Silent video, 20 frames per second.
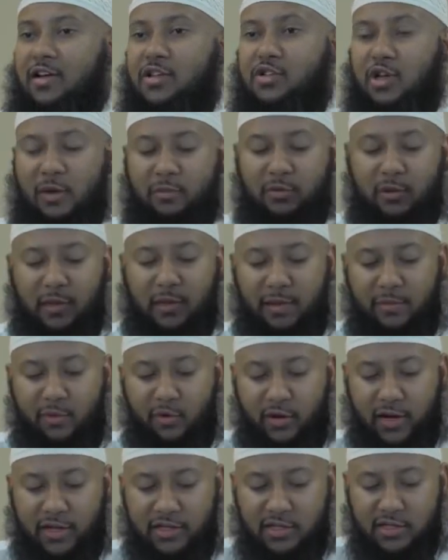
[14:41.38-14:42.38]
So Abdullah
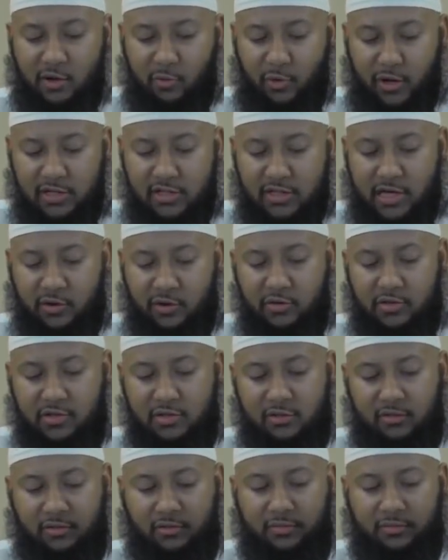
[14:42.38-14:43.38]
ibn Unais, he went out.